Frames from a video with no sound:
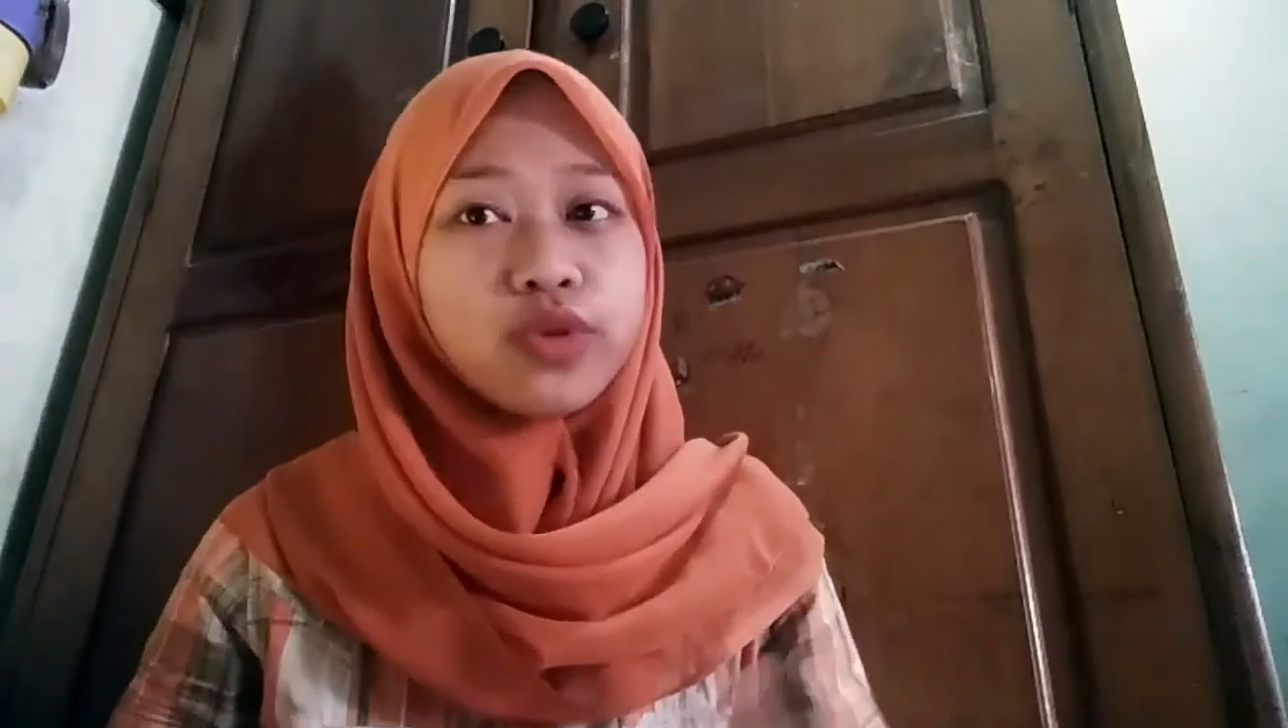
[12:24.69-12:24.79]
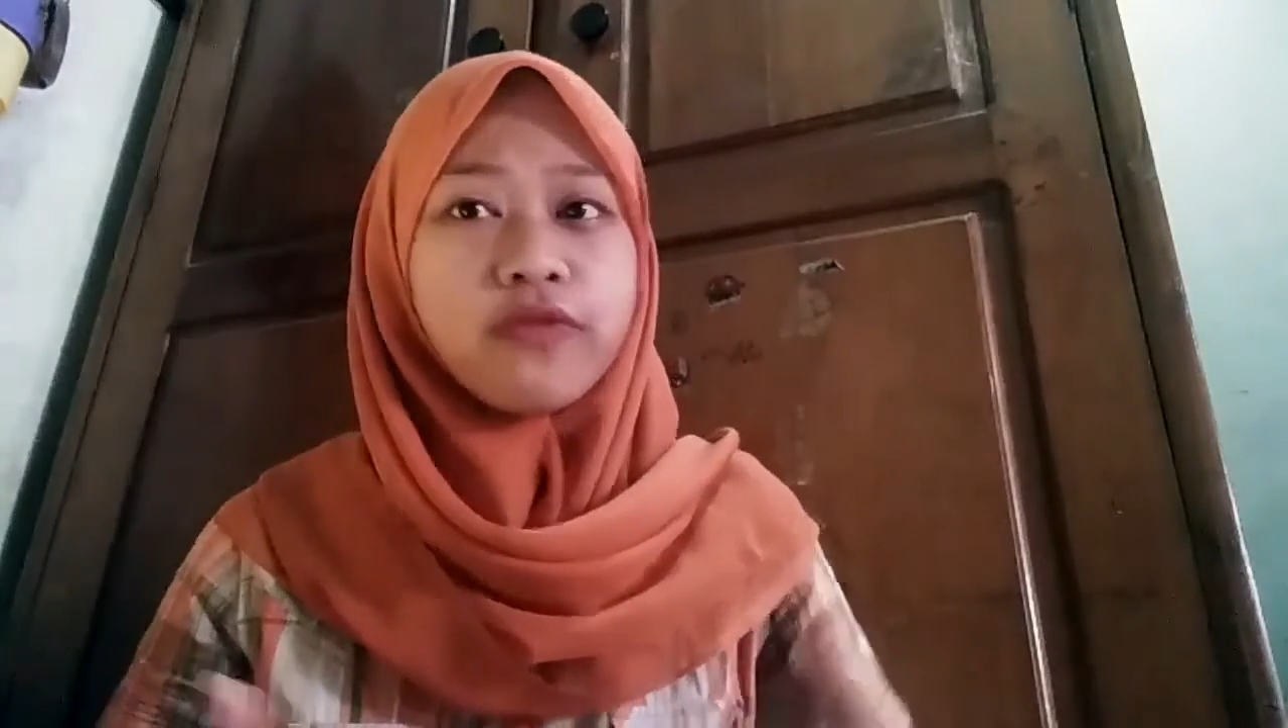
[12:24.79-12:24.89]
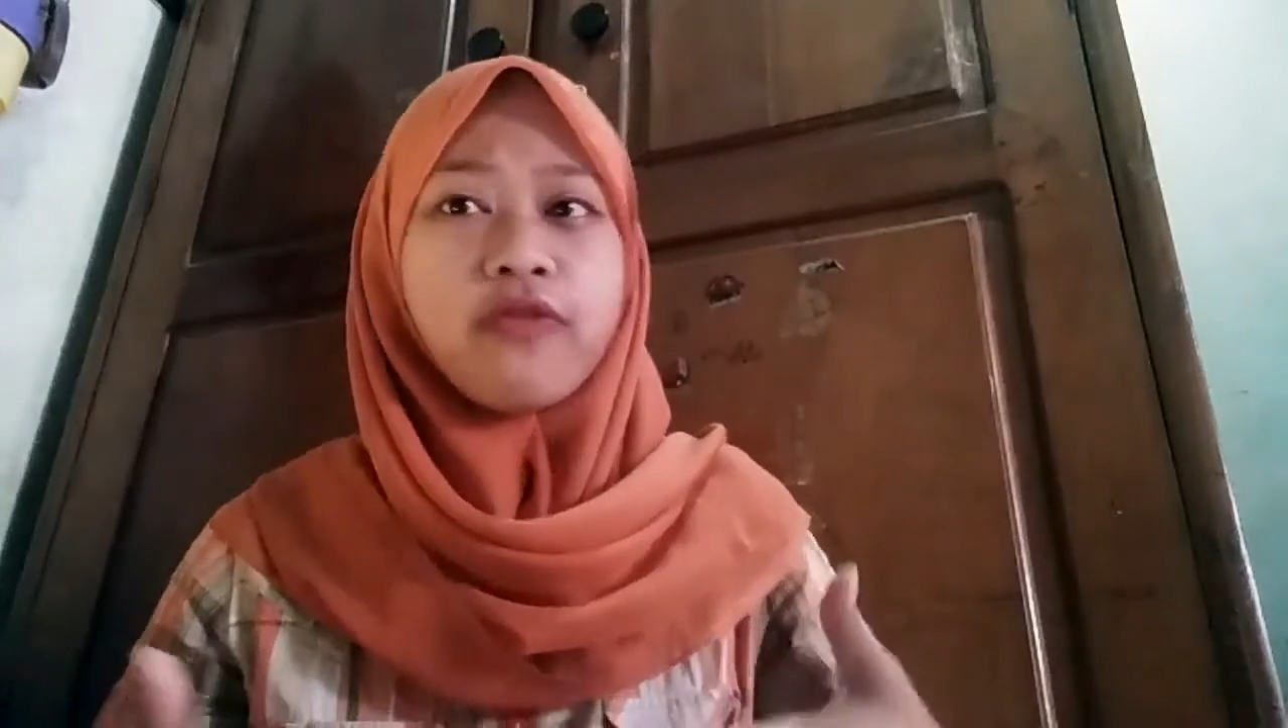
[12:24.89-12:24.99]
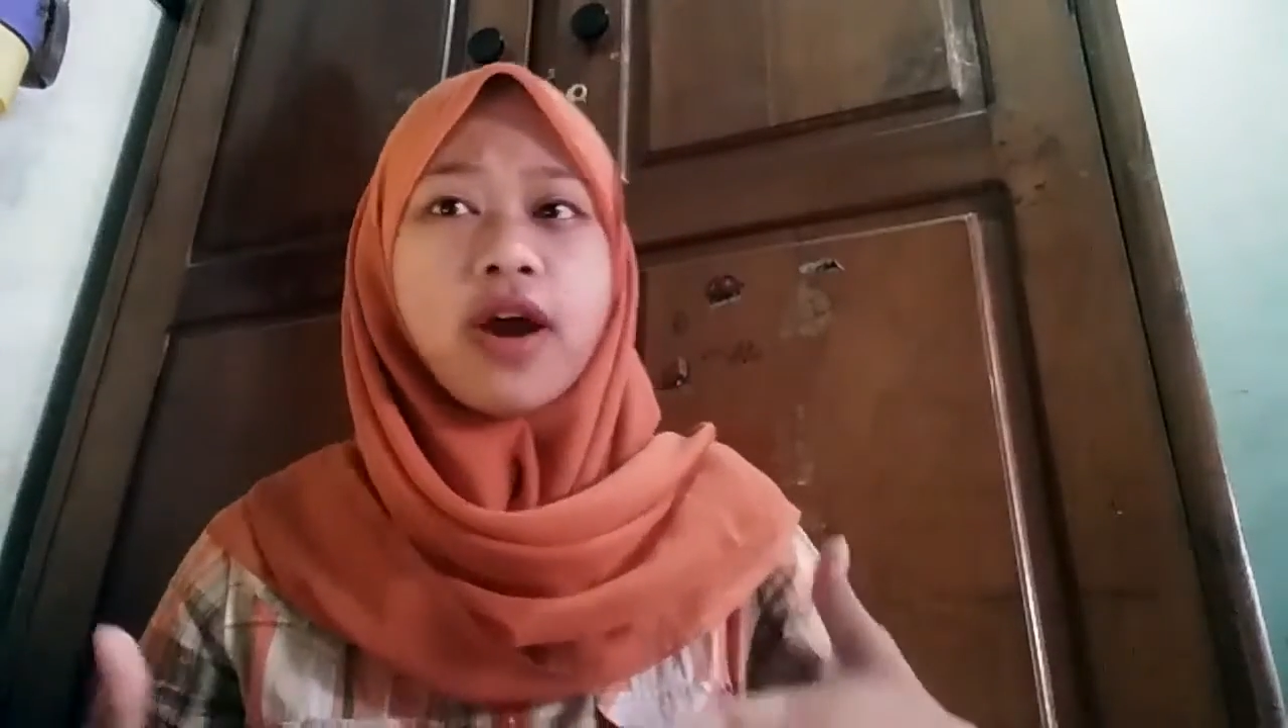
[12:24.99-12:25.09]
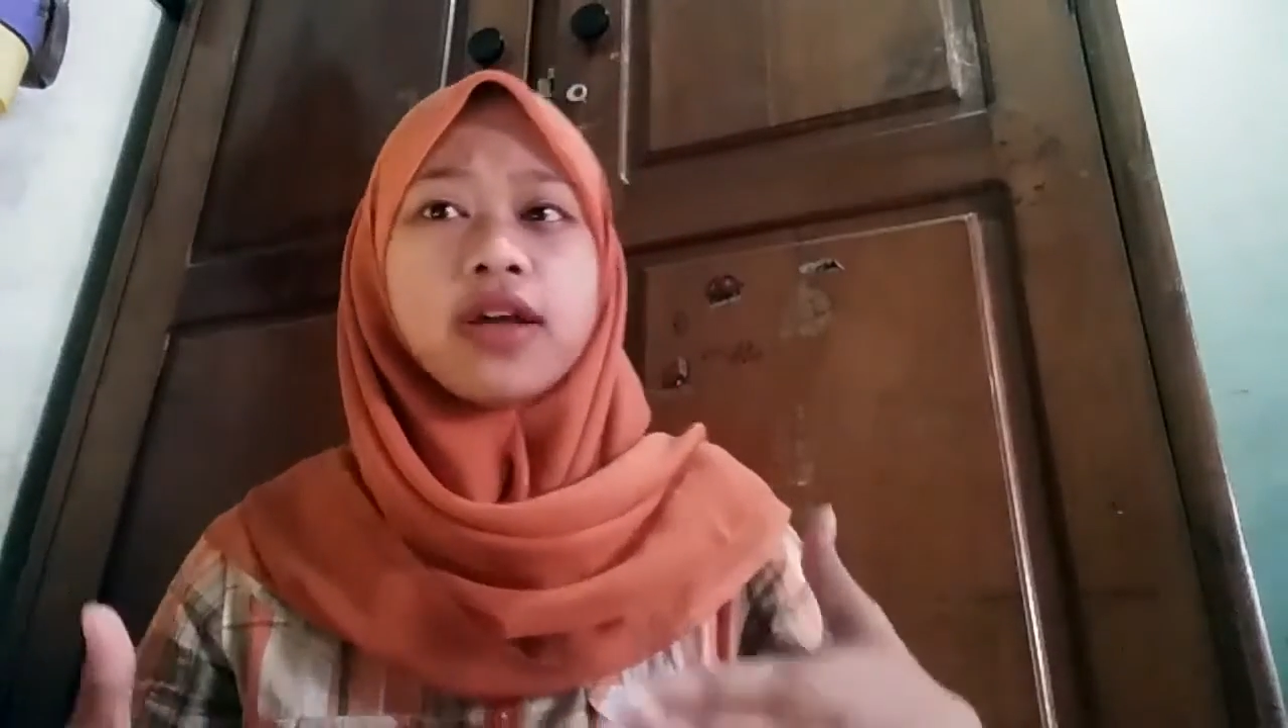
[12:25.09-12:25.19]

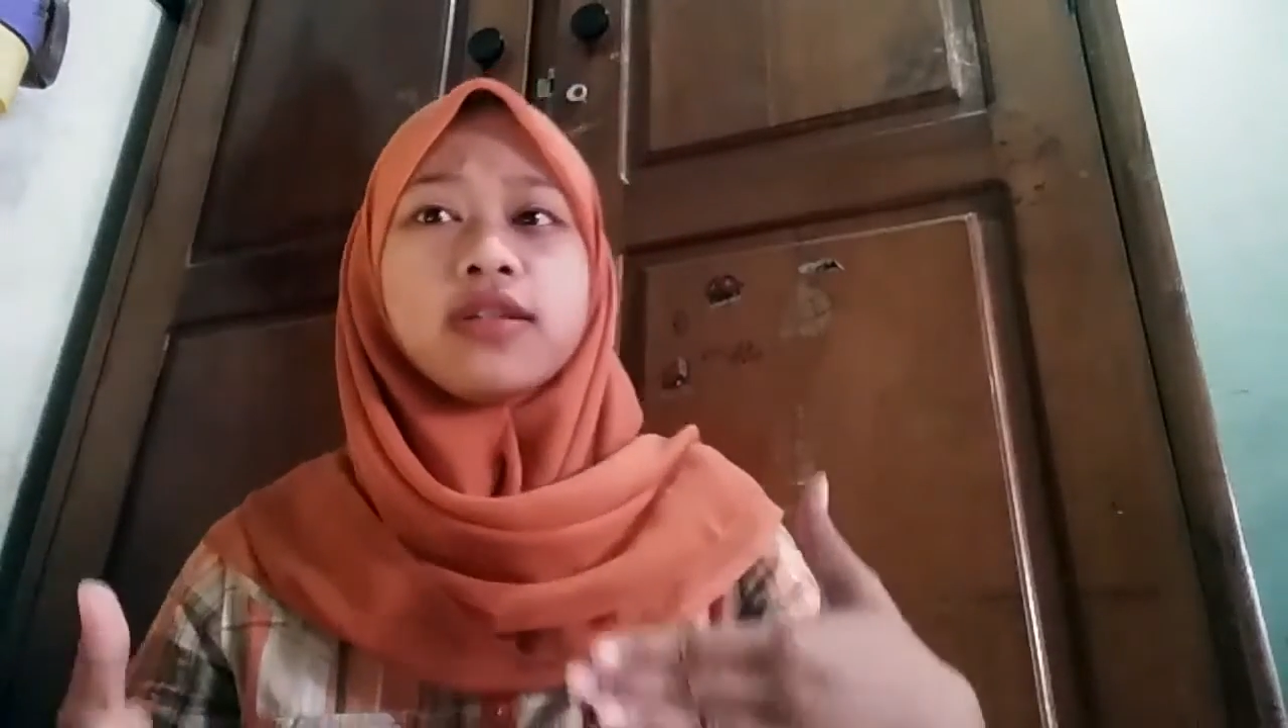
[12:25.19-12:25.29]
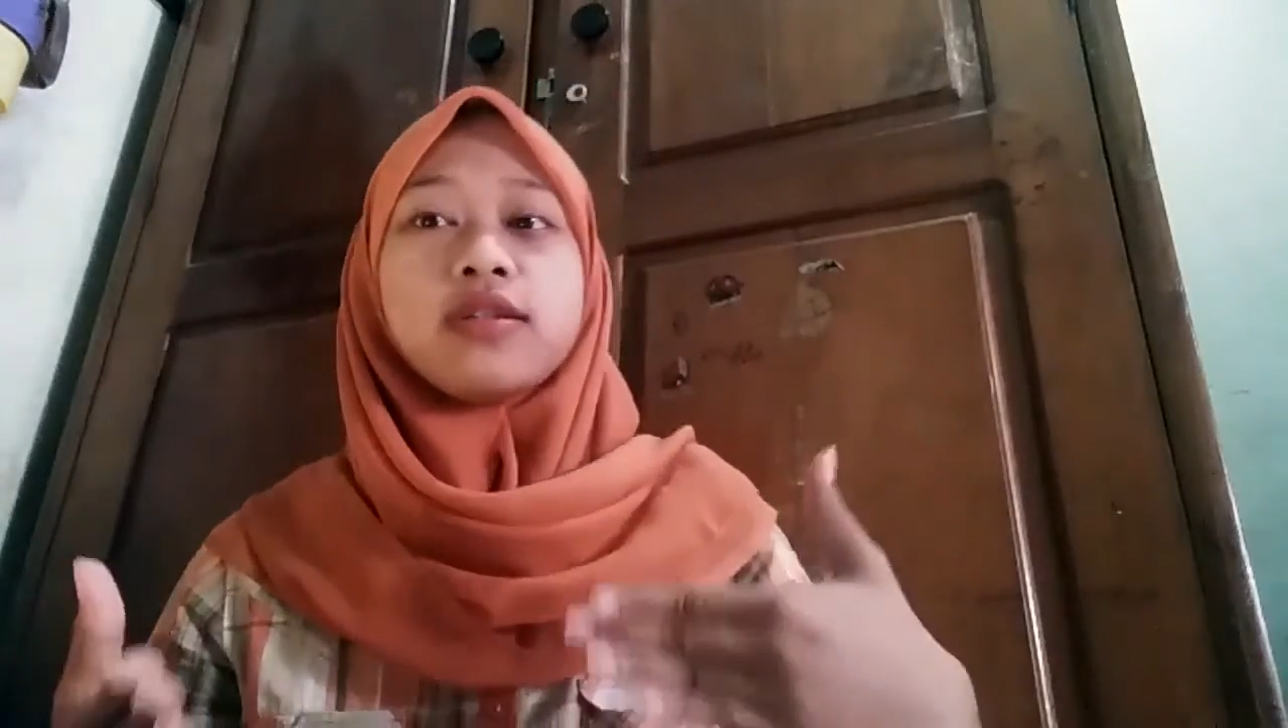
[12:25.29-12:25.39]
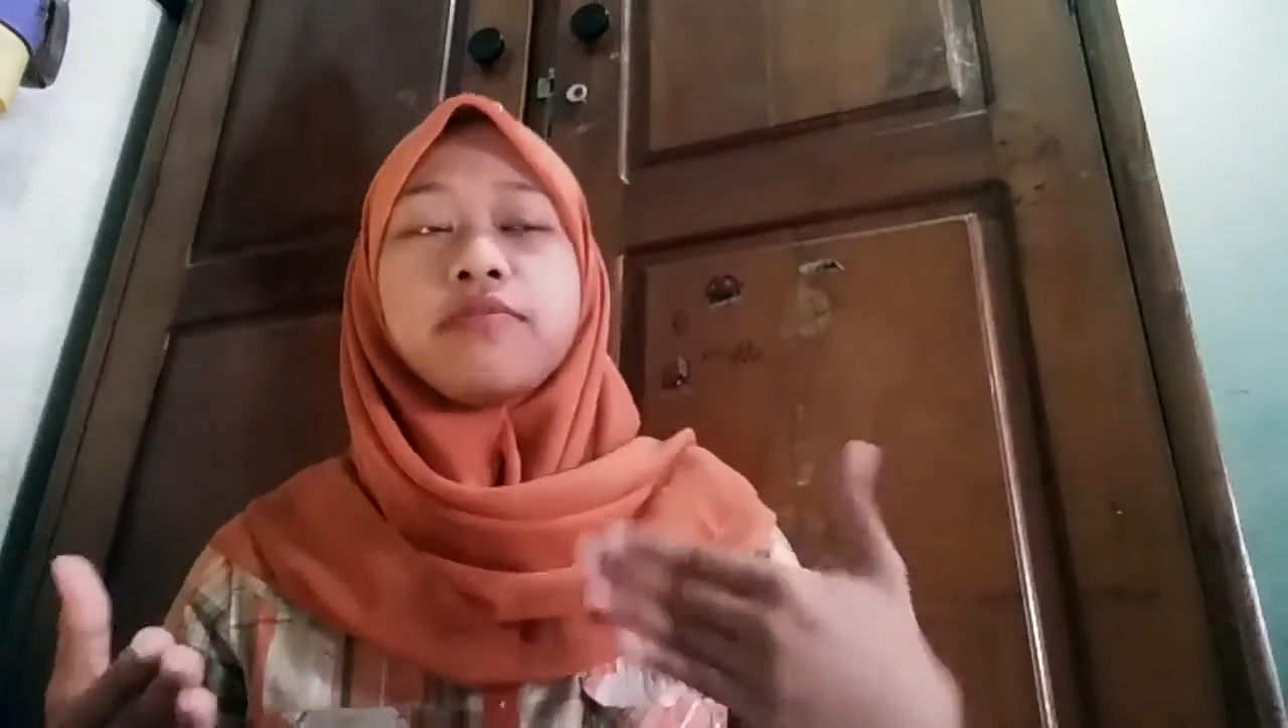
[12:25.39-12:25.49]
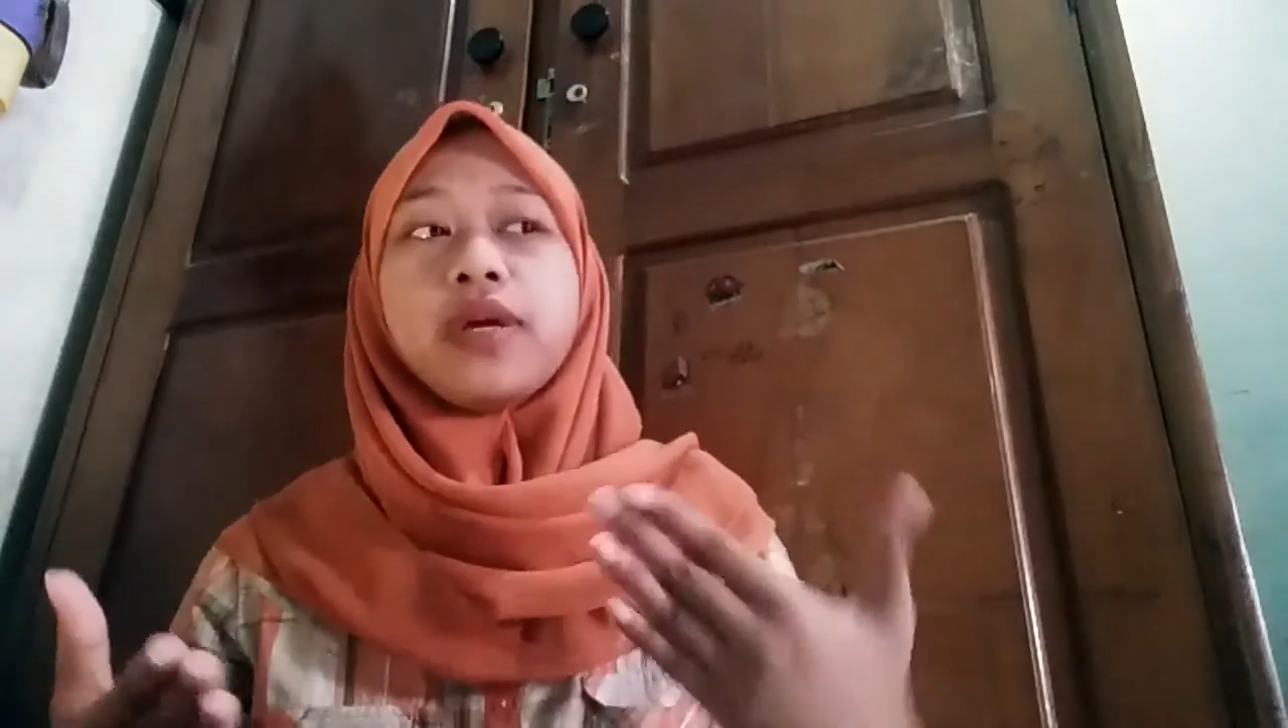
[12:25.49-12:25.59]
to find